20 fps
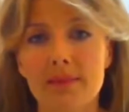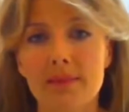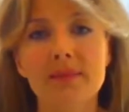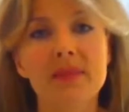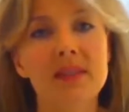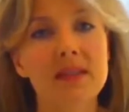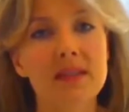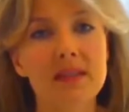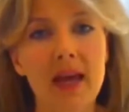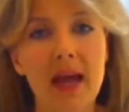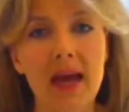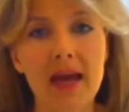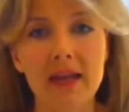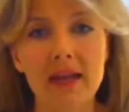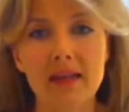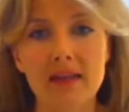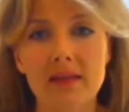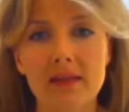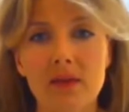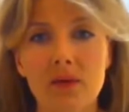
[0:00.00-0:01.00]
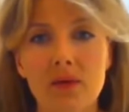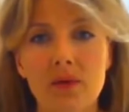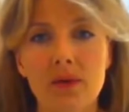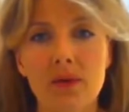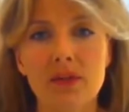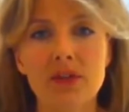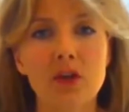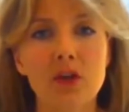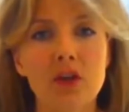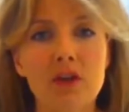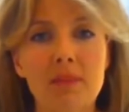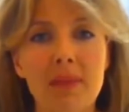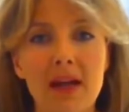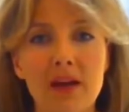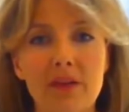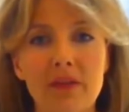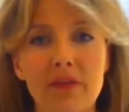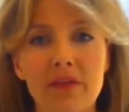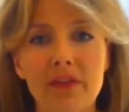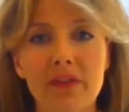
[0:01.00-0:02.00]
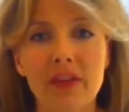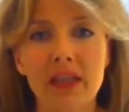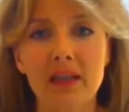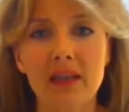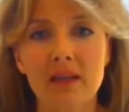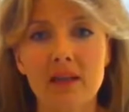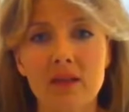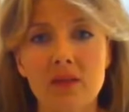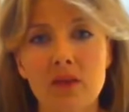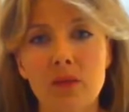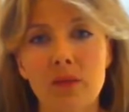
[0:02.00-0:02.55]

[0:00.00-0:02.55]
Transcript: status or a certain amount of things,